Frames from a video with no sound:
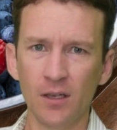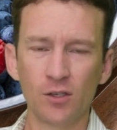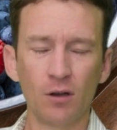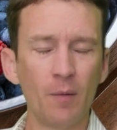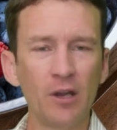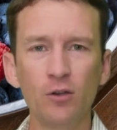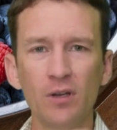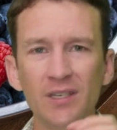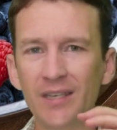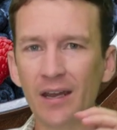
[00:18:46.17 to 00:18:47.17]
So I'm going to
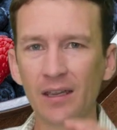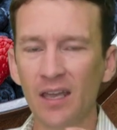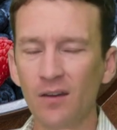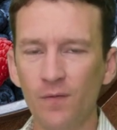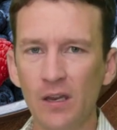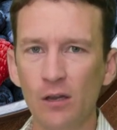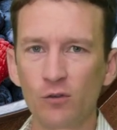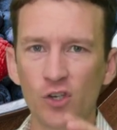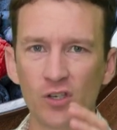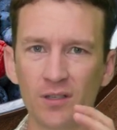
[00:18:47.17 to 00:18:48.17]
do a dedicated
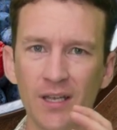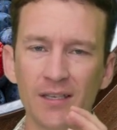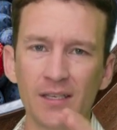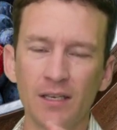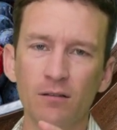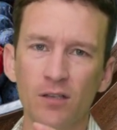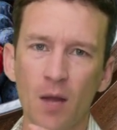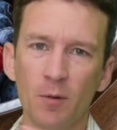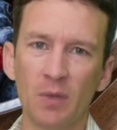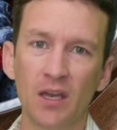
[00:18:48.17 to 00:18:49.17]
video just on that single
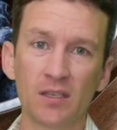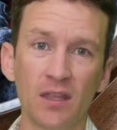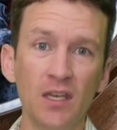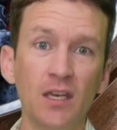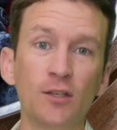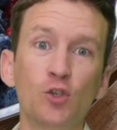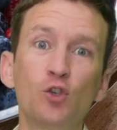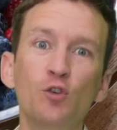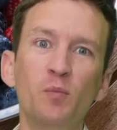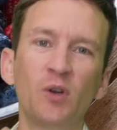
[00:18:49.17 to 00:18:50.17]
topic because I think it's
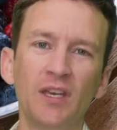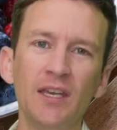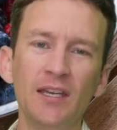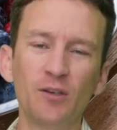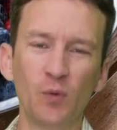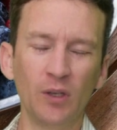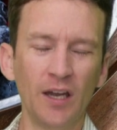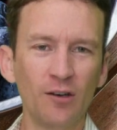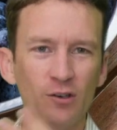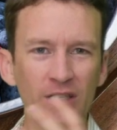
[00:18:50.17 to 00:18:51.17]
super key to
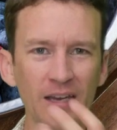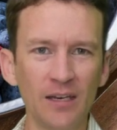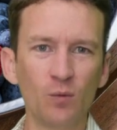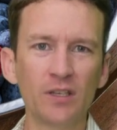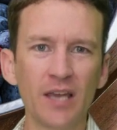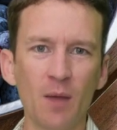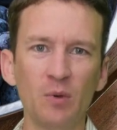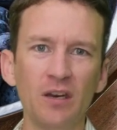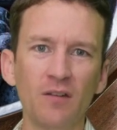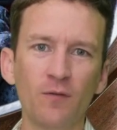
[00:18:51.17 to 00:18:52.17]
really understanding what's
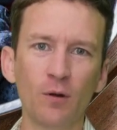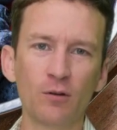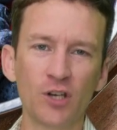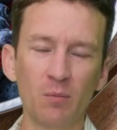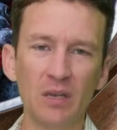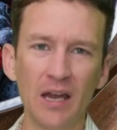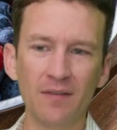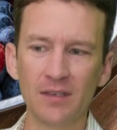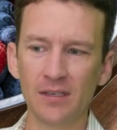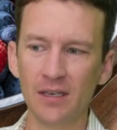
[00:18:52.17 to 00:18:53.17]
happening in Photoshop
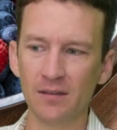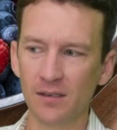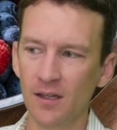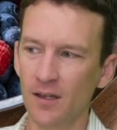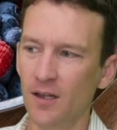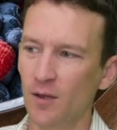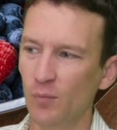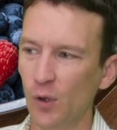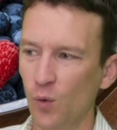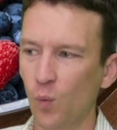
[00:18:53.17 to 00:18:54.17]
behind the scenes.
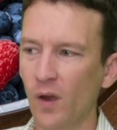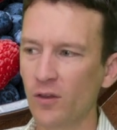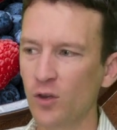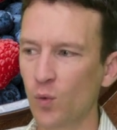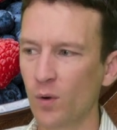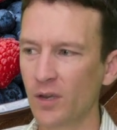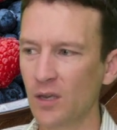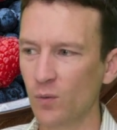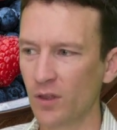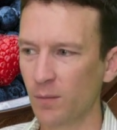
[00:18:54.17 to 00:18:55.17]
But whether you're
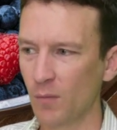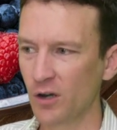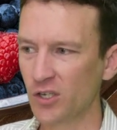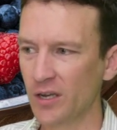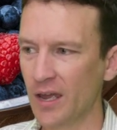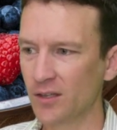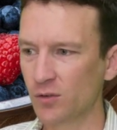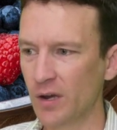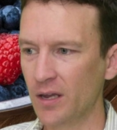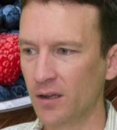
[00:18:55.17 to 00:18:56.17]
working with marching
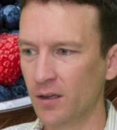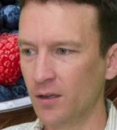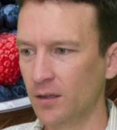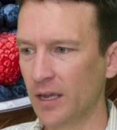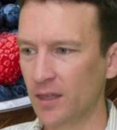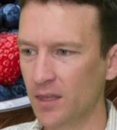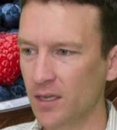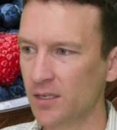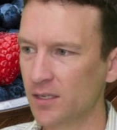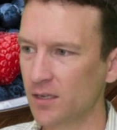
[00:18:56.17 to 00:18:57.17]
ants, right, like
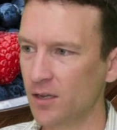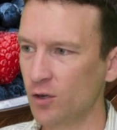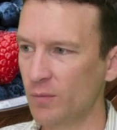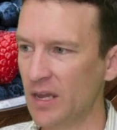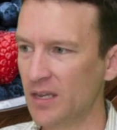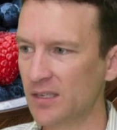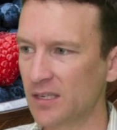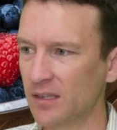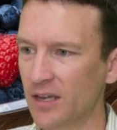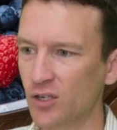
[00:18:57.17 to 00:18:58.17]
this, and you're making
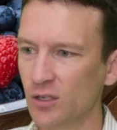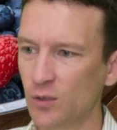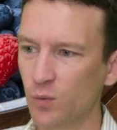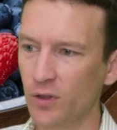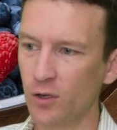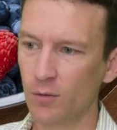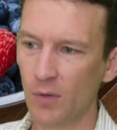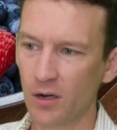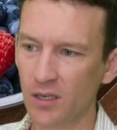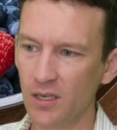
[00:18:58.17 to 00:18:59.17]
selections with your
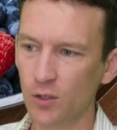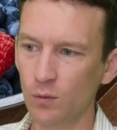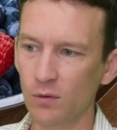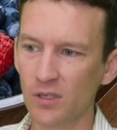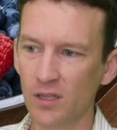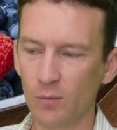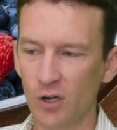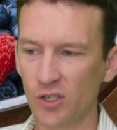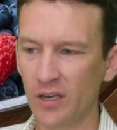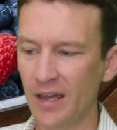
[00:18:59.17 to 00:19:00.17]
marquee tools and the
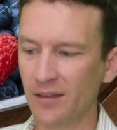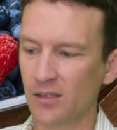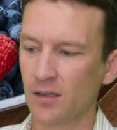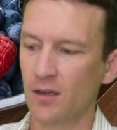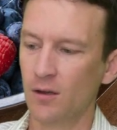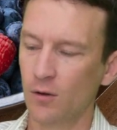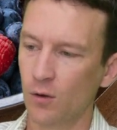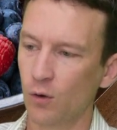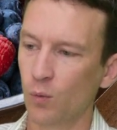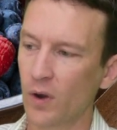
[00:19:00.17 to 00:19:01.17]
marching ants, or